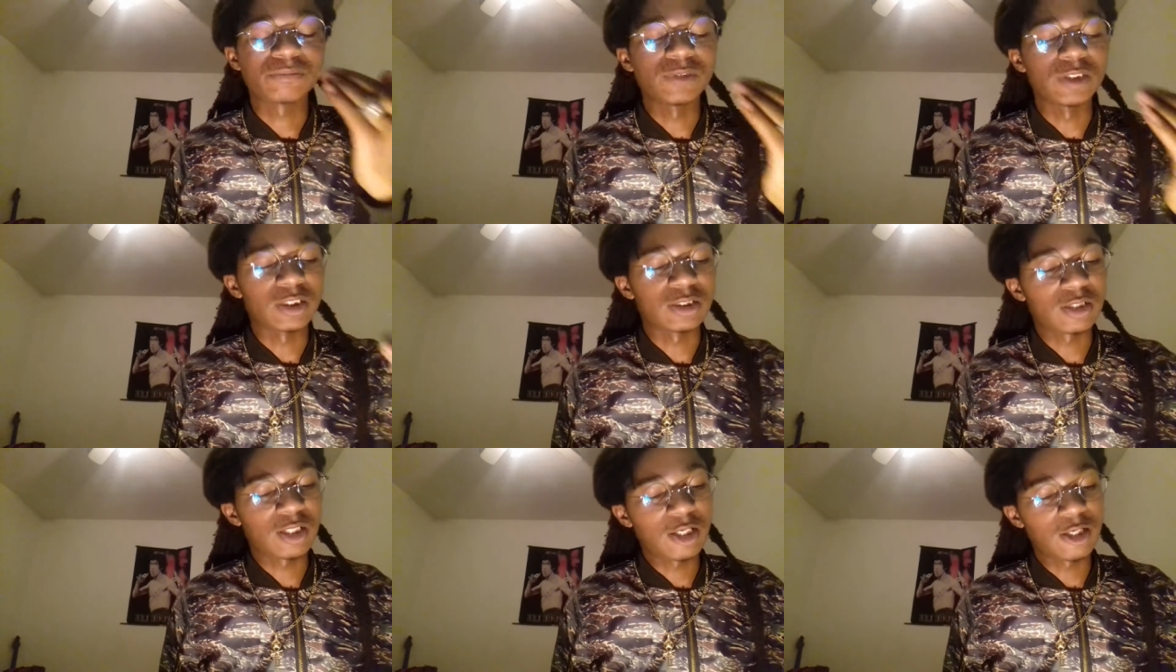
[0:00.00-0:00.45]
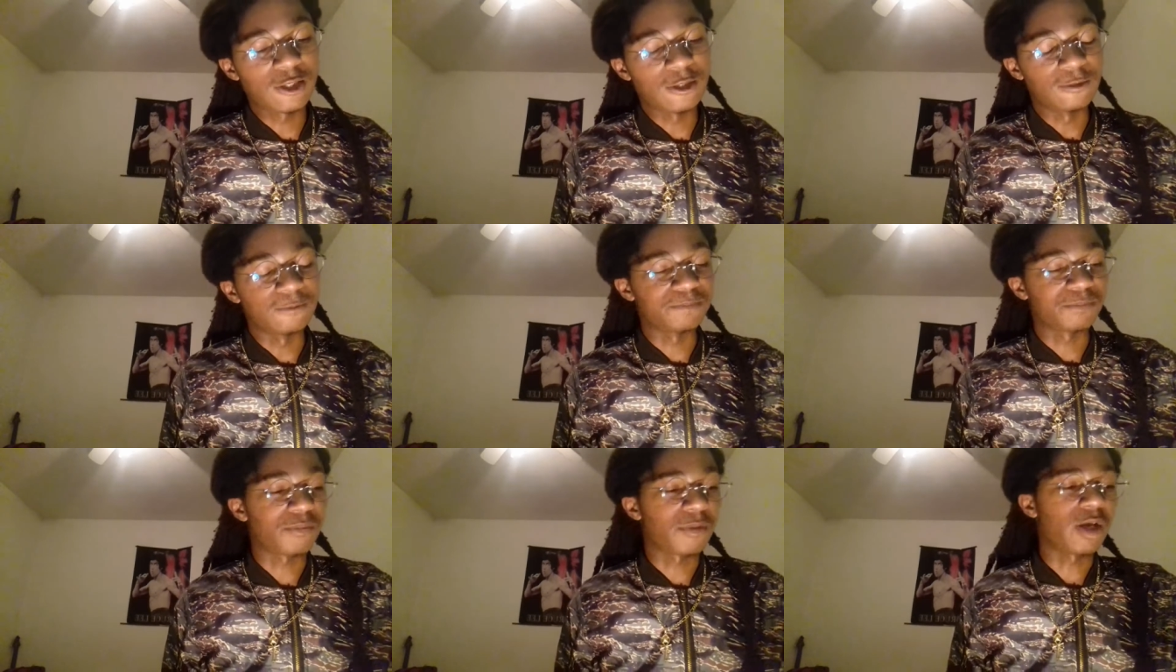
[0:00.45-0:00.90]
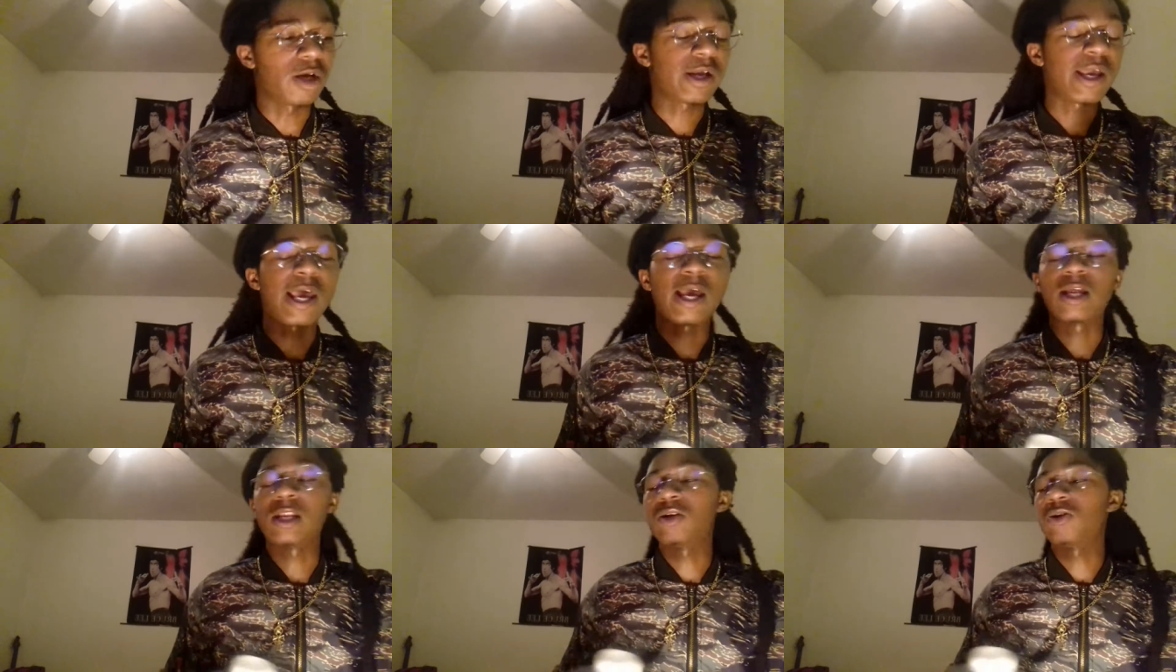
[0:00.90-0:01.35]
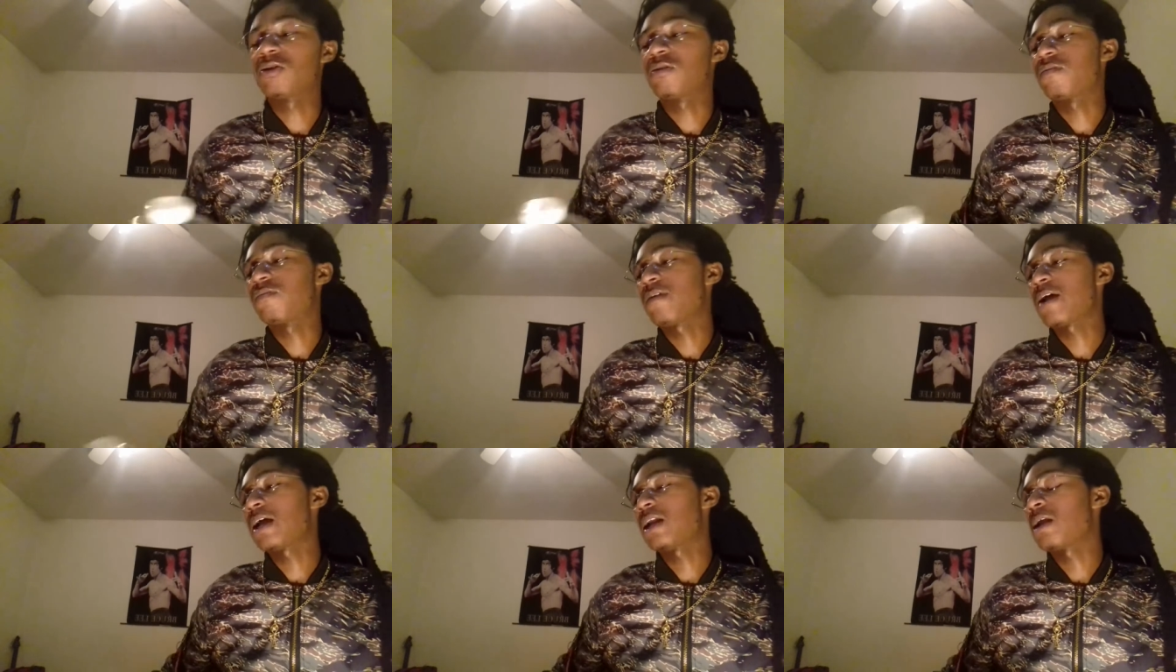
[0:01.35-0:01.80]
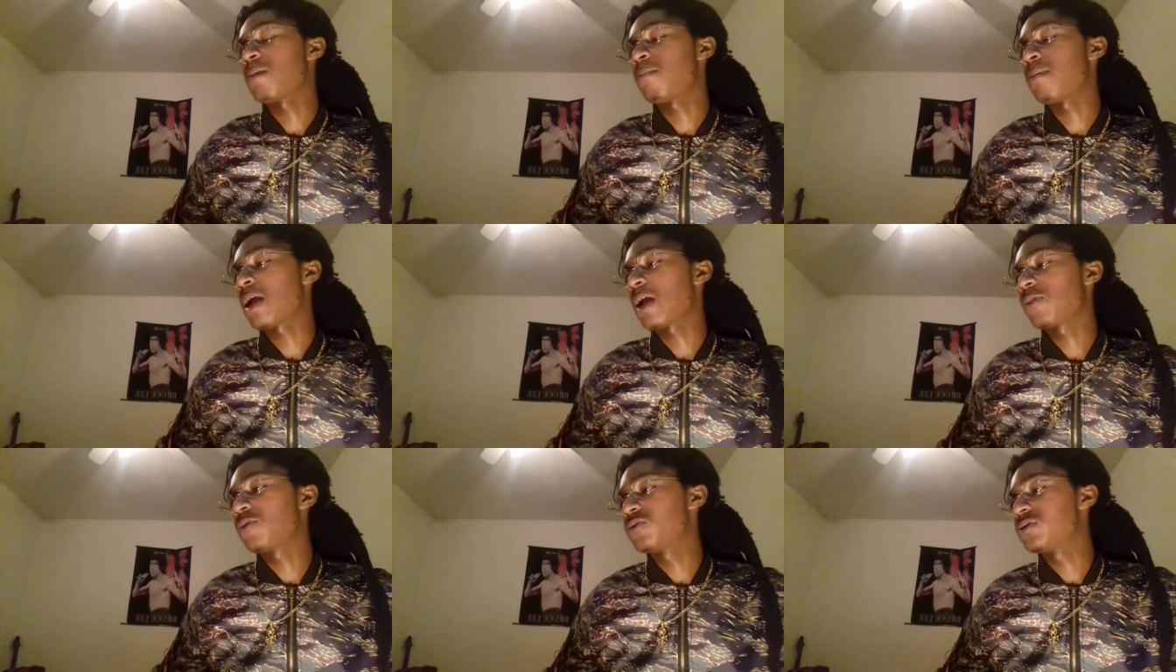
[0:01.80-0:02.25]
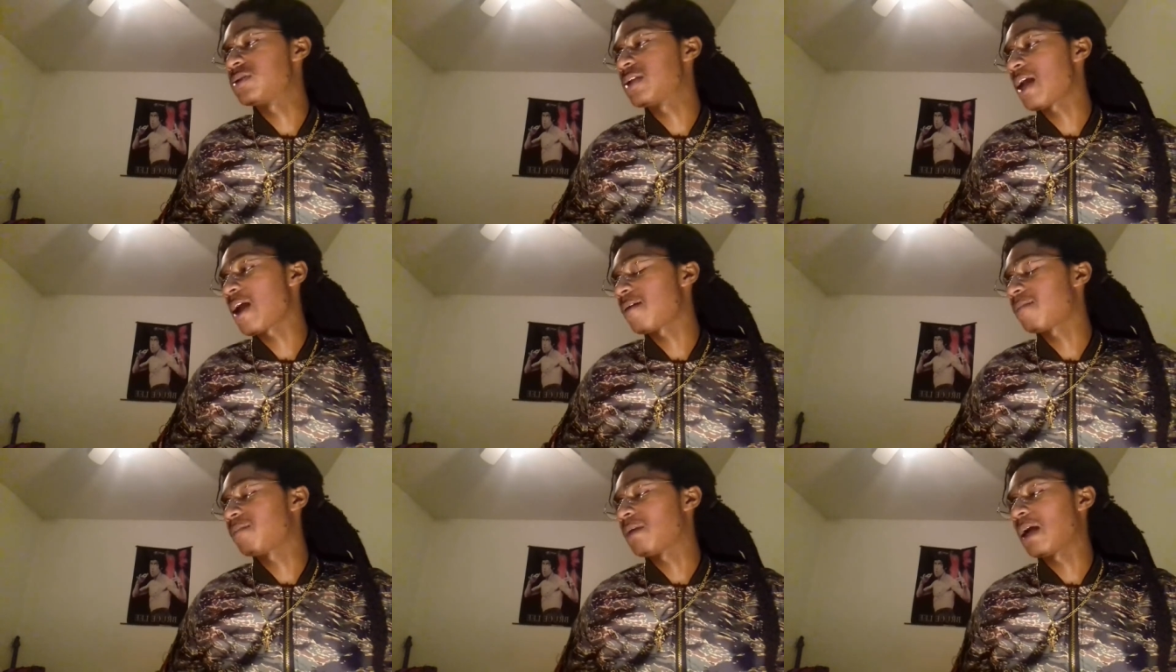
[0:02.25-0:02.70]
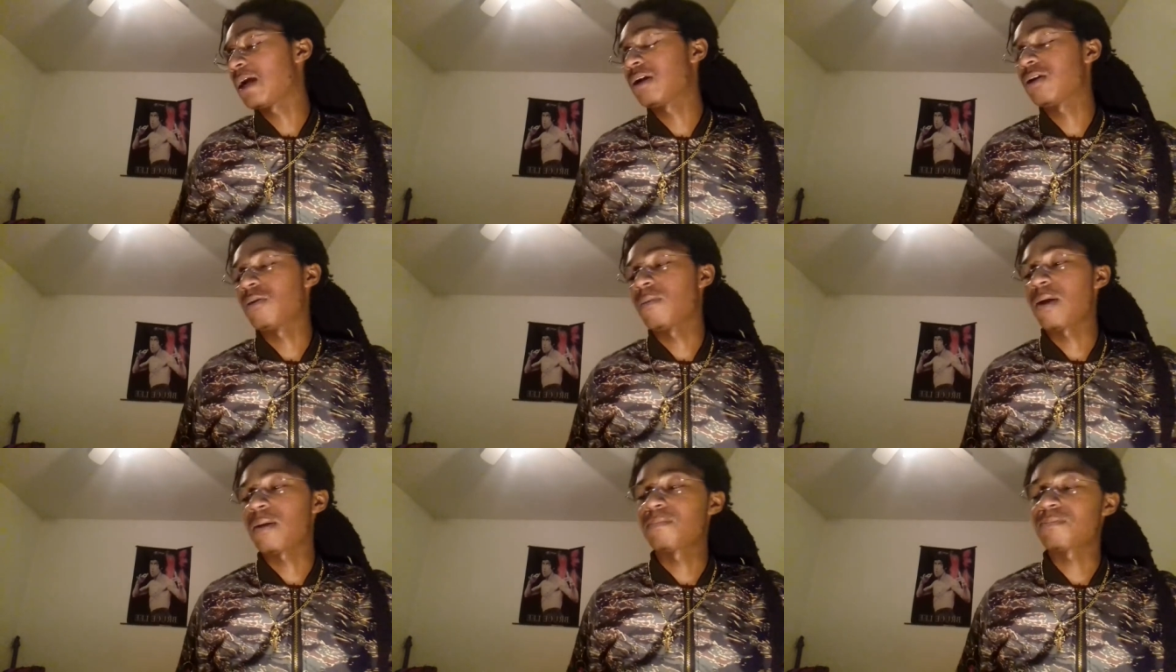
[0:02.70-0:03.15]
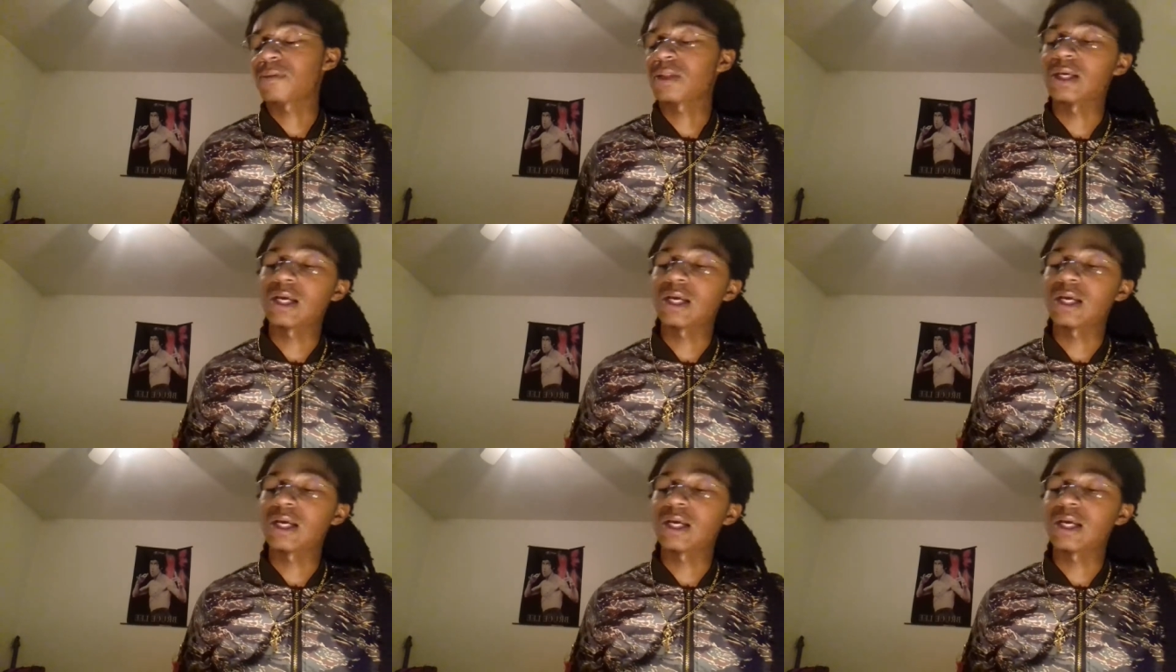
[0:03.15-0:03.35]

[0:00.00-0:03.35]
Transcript: And still, I can't ignore the fact that Matthew Stafford... I don't know.